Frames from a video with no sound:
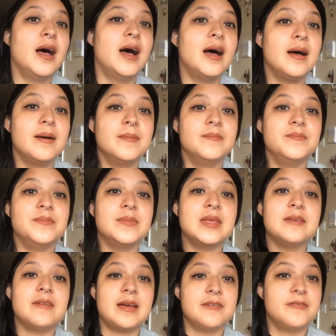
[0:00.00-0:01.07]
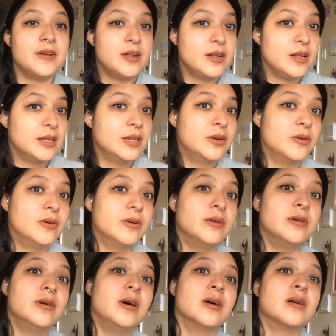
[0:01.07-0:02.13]
If I felt a
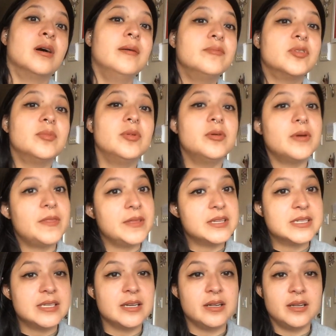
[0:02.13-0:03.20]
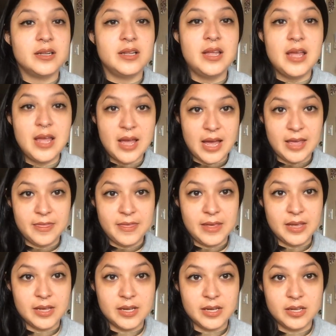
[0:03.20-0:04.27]
little uncomfortable with it still, I
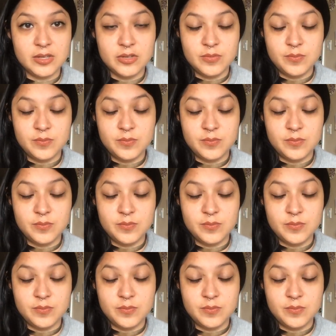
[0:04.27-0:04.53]
think